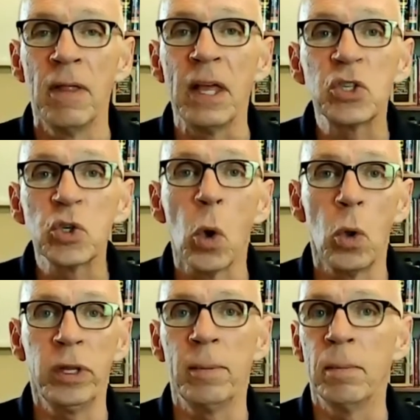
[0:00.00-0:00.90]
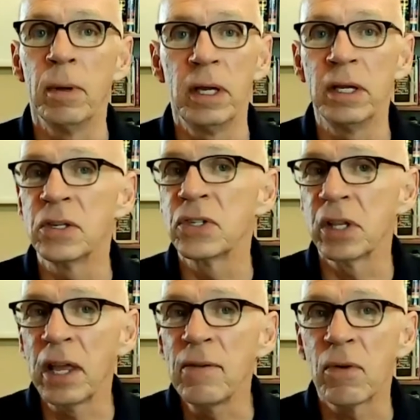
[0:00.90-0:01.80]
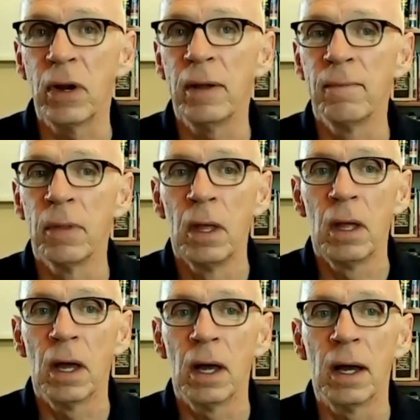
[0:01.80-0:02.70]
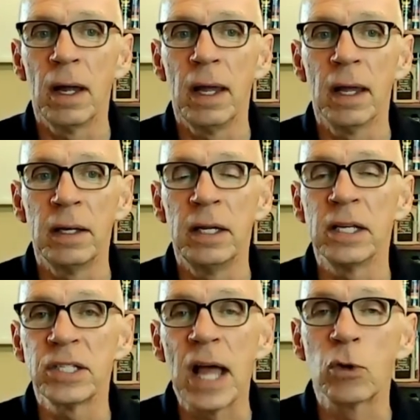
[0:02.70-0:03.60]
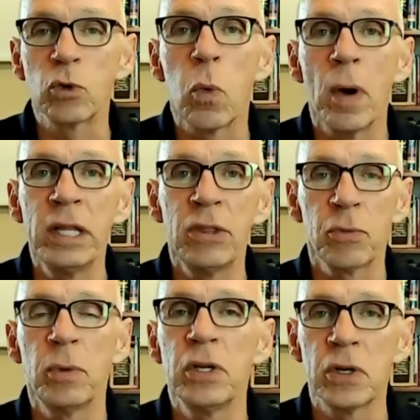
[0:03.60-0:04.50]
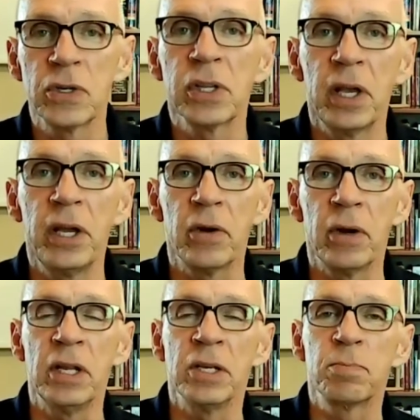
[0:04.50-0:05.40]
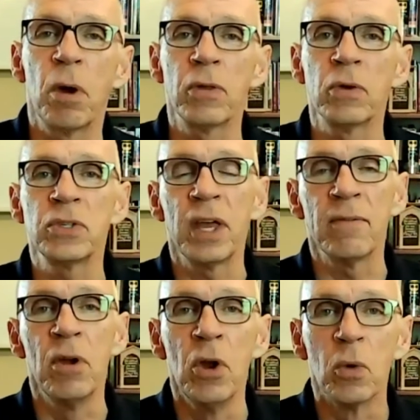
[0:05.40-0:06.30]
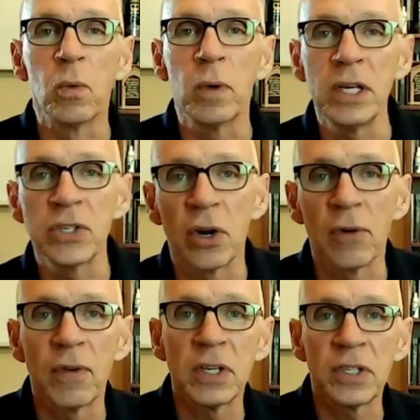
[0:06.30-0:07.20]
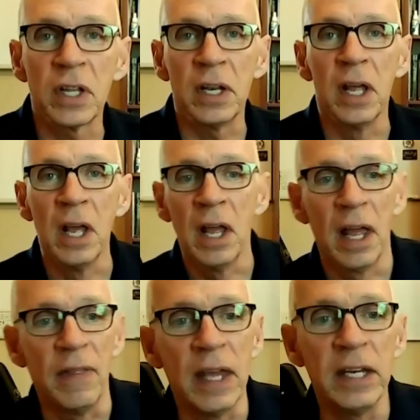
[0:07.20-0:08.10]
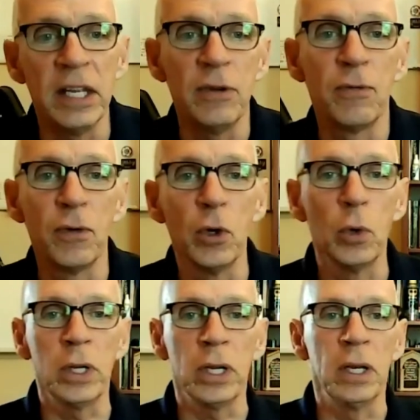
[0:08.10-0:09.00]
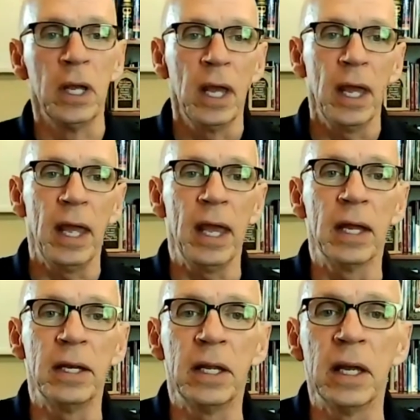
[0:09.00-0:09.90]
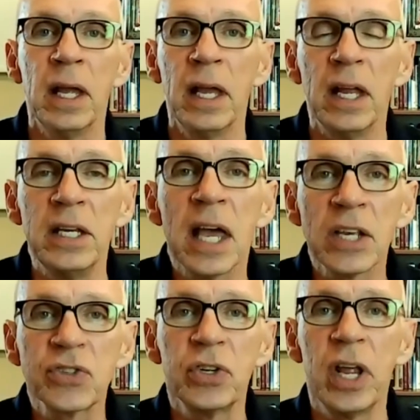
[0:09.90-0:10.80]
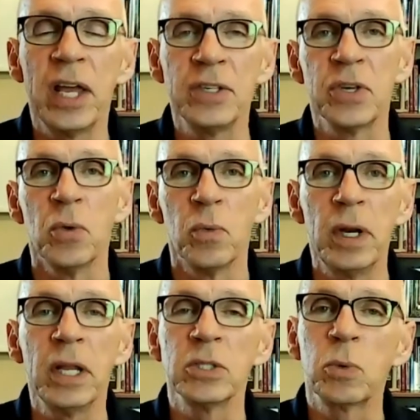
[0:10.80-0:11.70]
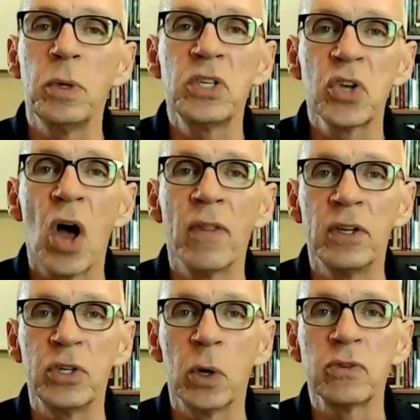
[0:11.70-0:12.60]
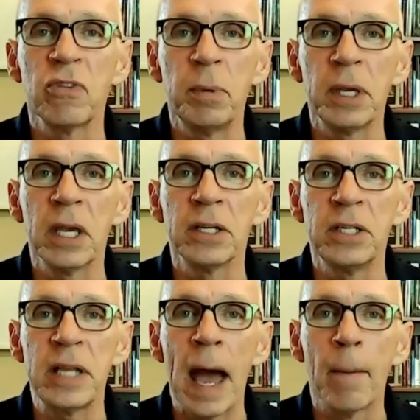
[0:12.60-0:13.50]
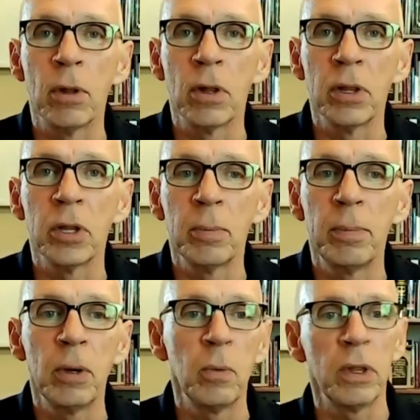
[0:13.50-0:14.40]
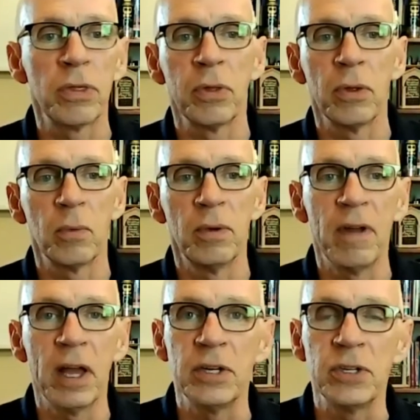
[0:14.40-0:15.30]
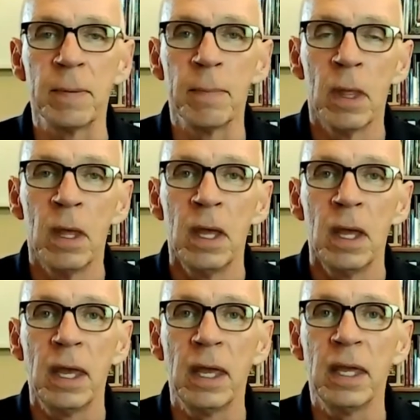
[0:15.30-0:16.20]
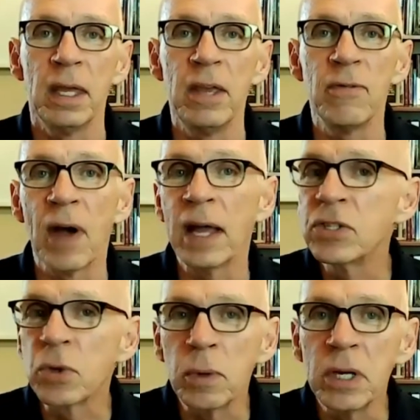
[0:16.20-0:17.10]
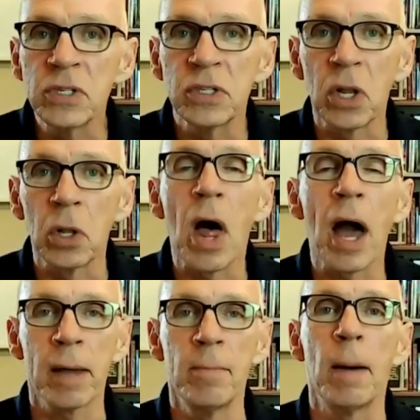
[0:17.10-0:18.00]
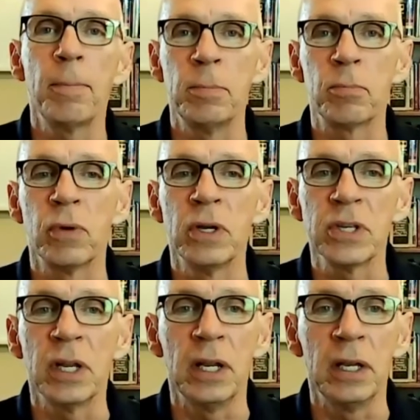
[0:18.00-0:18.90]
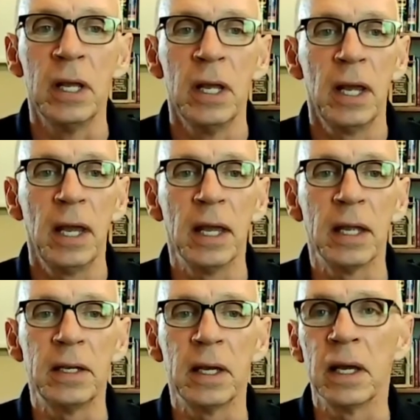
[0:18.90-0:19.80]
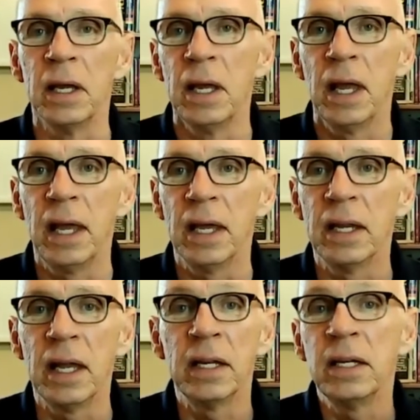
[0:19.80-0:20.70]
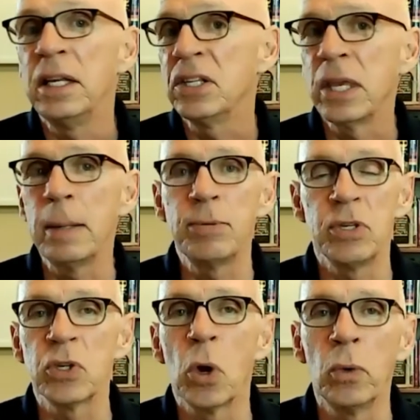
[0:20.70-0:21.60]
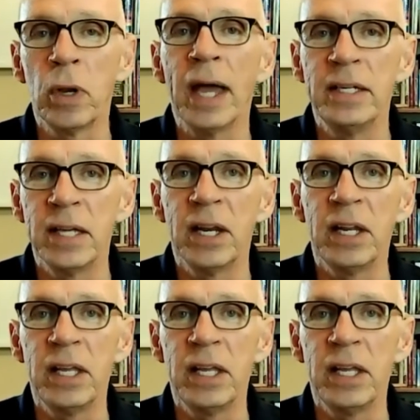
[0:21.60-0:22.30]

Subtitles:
They sold him into slavery. And it's now 23 years later, and his brothers have resurfaced, and they need food. And in yesterday's readings, we saw that Joseph began to dabble a little bit with revenge. He finds a reason to lock him up in prison, and he keeps his own identity